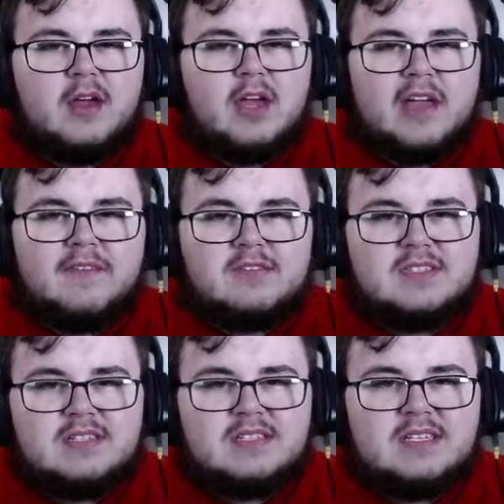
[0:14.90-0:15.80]
Around
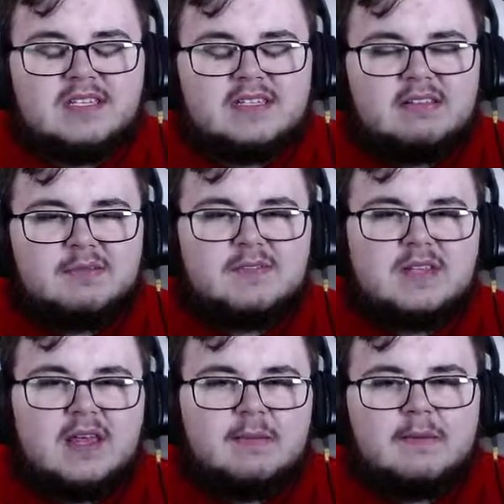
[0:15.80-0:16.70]
60 to 70%
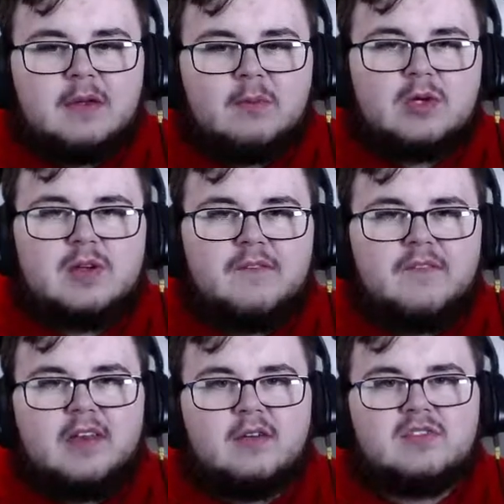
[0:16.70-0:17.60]
of the people that watch my
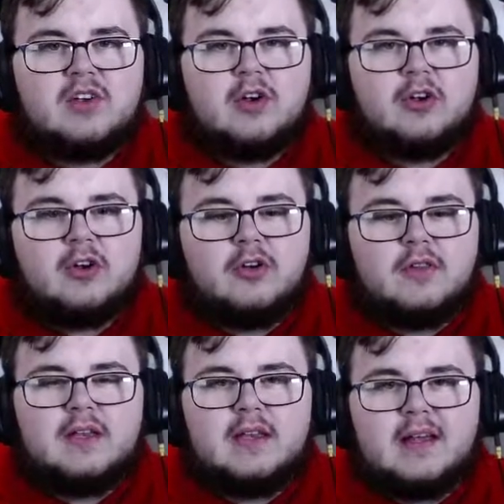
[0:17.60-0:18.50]
videos are currently
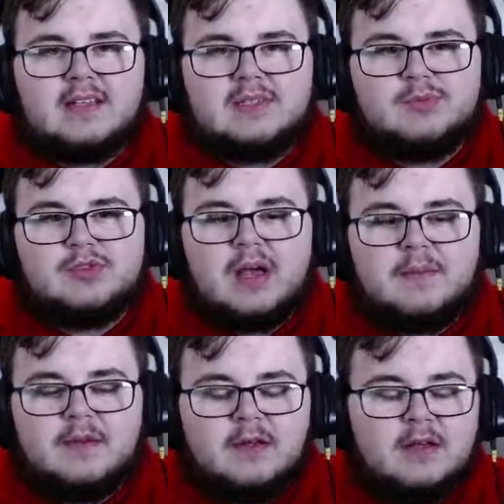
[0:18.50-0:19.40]
not subscribed.
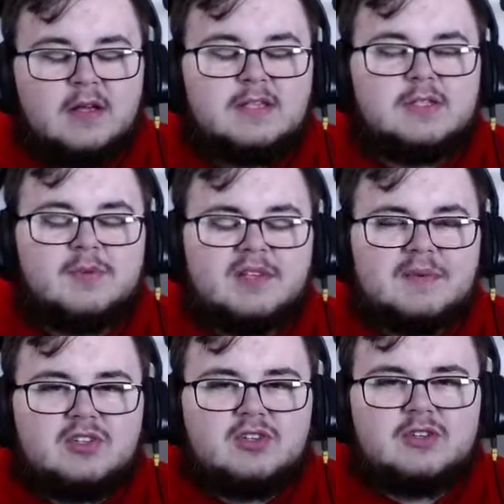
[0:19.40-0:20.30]
So please make
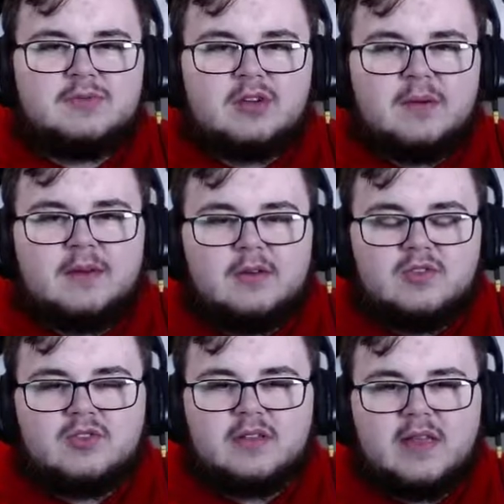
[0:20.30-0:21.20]
sure to subscribe. You know, it
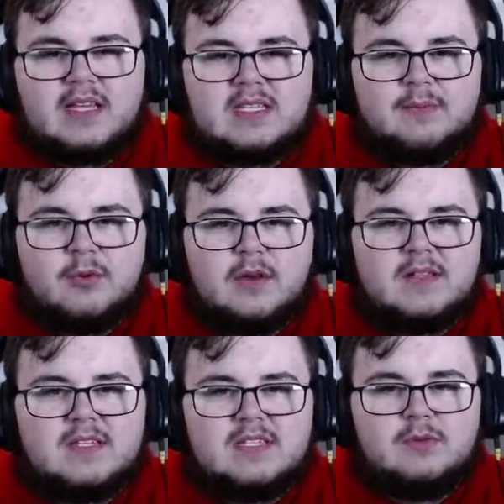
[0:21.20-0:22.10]
shows a lot of support. It
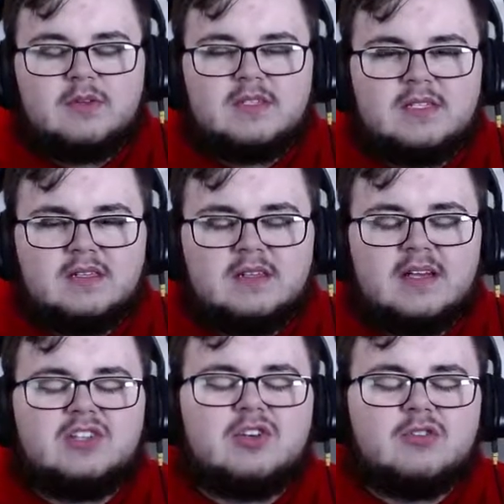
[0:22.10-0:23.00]
shows
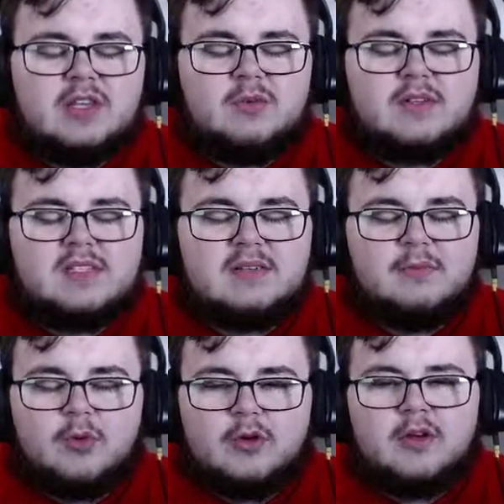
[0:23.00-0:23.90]
that you want to see
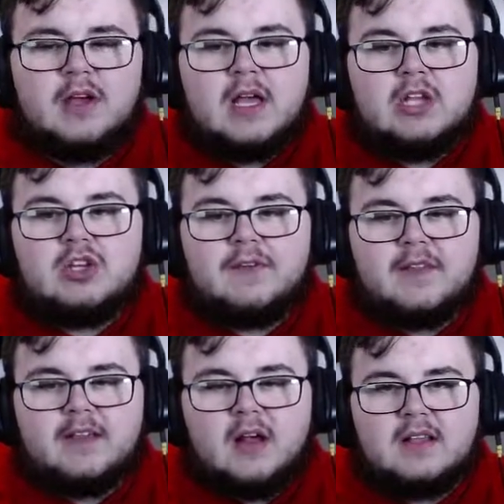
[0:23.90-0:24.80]
more Draft League
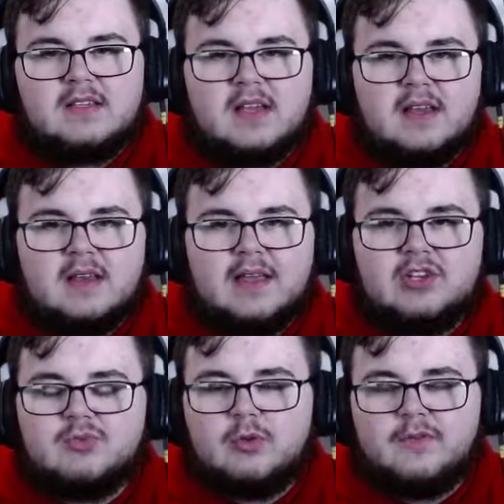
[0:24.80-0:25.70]
content and just
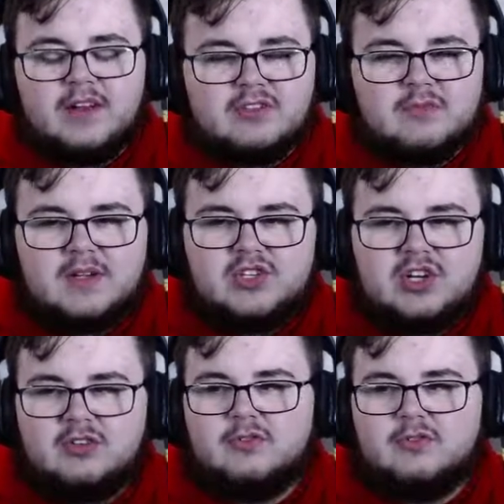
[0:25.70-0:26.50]
more videos from me in general.